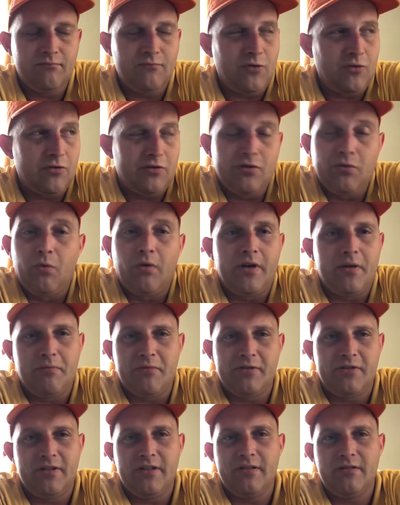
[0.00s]
or
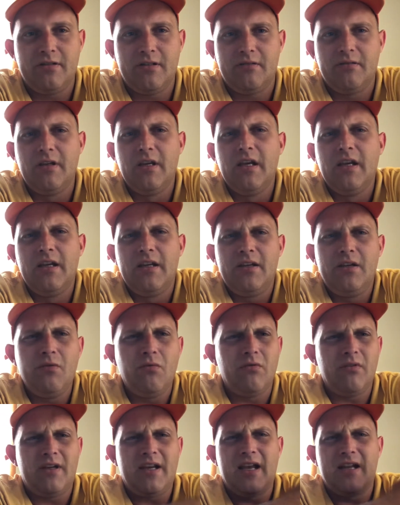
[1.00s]
20%. So you
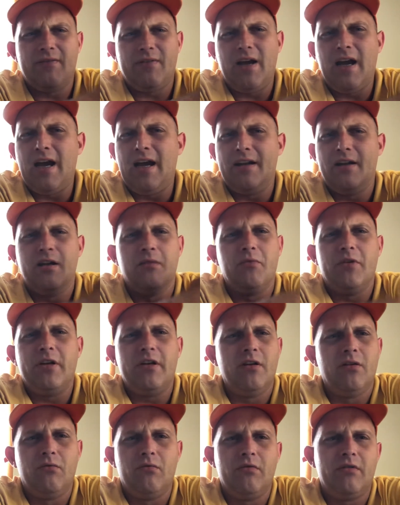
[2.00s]
want kind of a high number. You
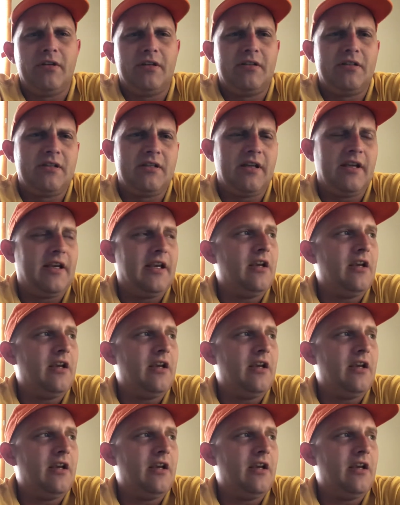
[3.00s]
don't want it to say,